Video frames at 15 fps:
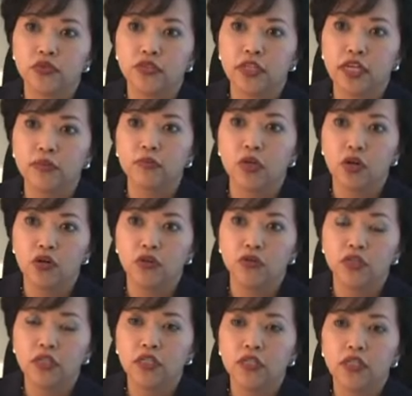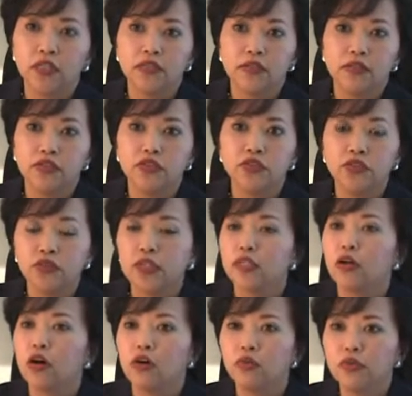the same goal, you
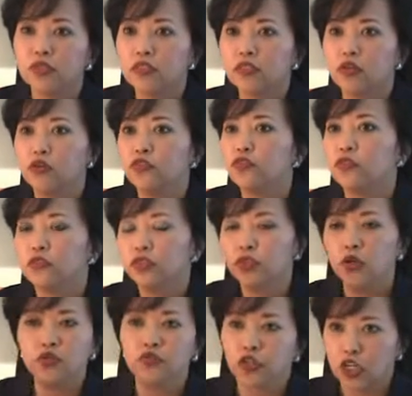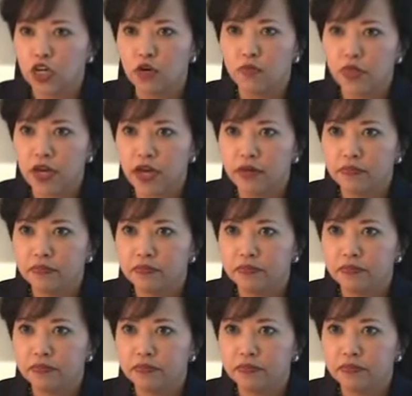can always overcome that.